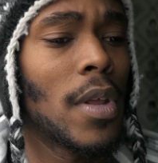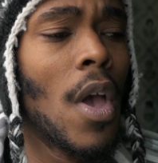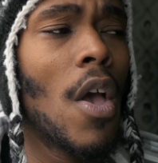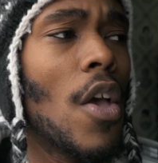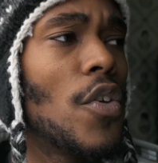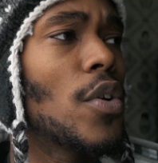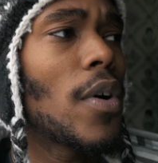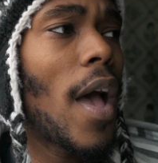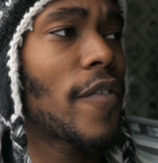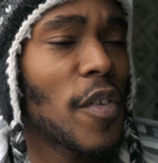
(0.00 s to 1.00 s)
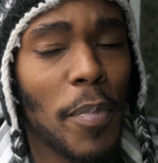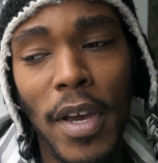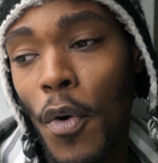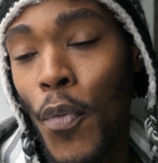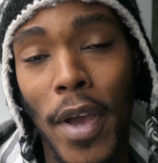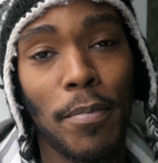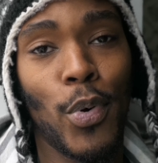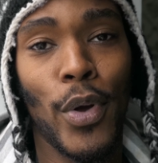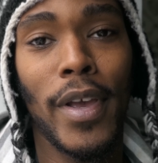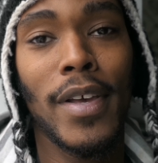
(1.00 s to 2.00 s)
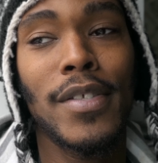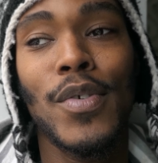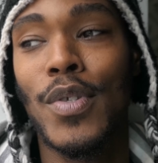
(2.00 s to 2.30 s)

And you don't have to pick a red Prius.